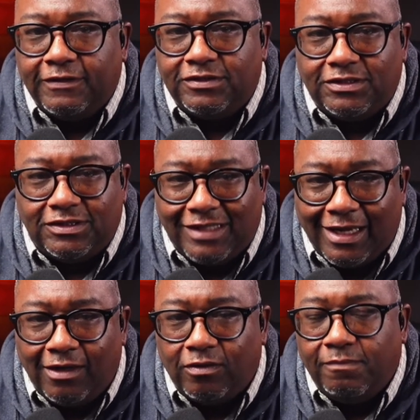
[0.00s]

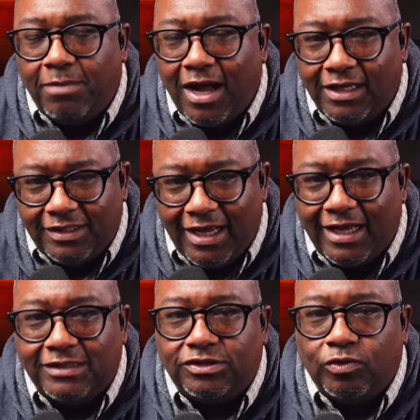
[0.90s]
style
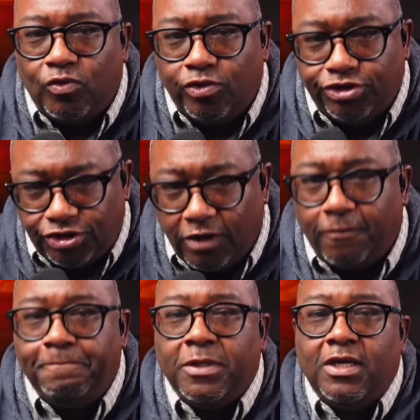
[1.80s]
podcast or show.
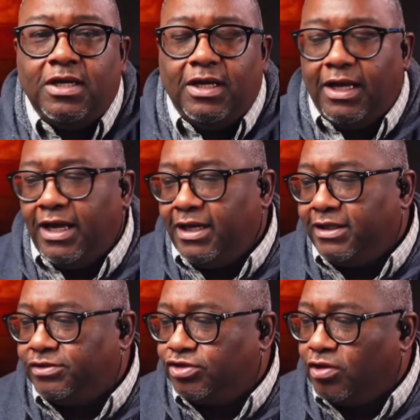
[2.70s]

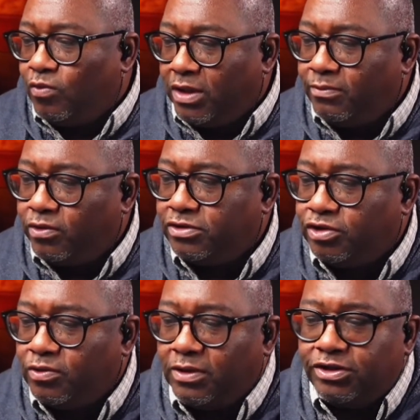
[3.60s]
And so, what I'm going to
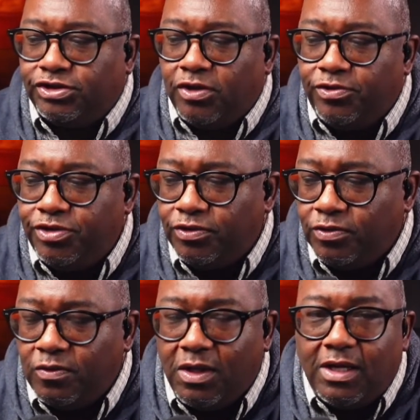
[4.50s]
do is show
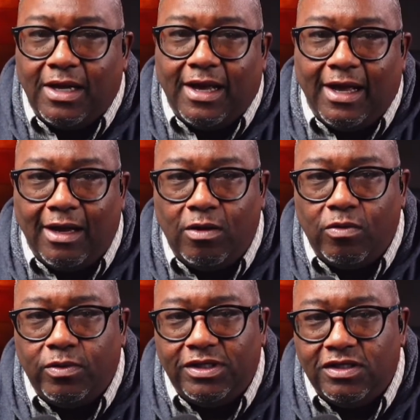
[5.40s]
you
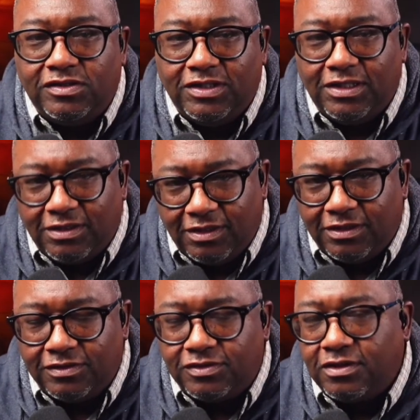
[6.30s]
how easy it
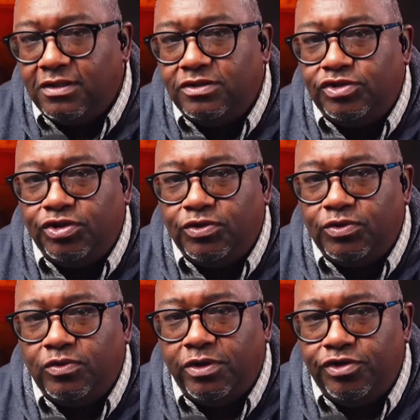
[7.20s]
is
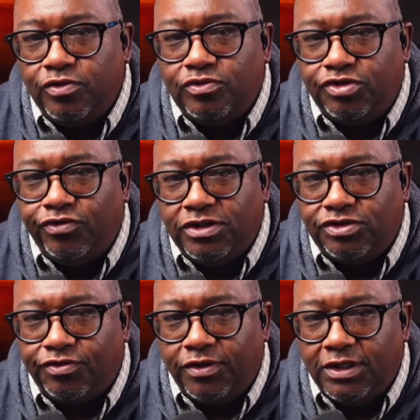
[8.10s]
to use green
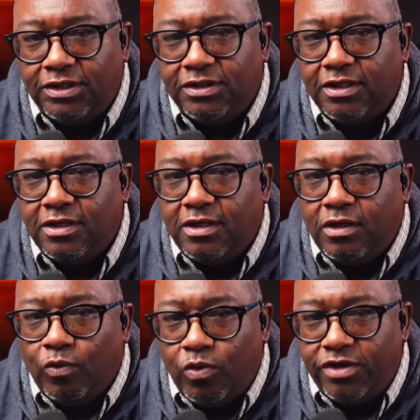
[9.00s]
screen
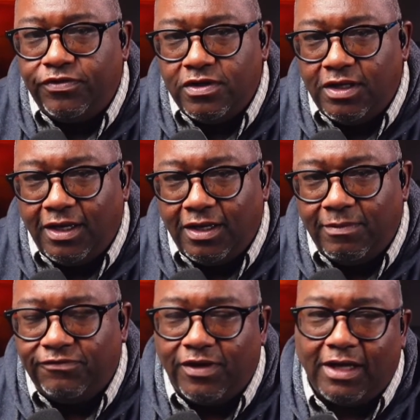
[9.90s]
with Ecamm.
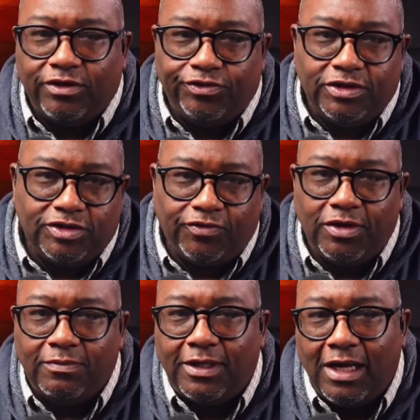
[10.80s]
I've got a green
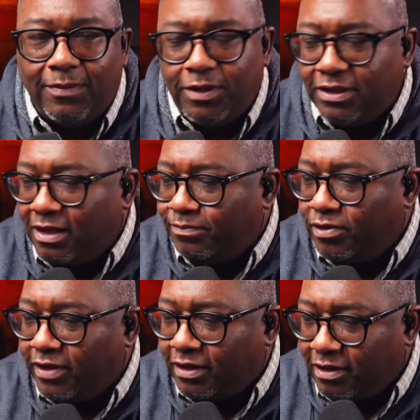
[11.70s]
screen behind me, and I'll pull
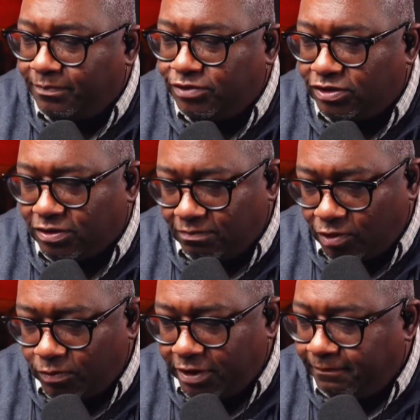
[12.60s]
that up just a
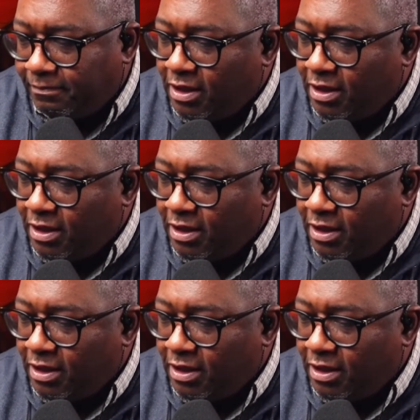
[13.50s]
moment.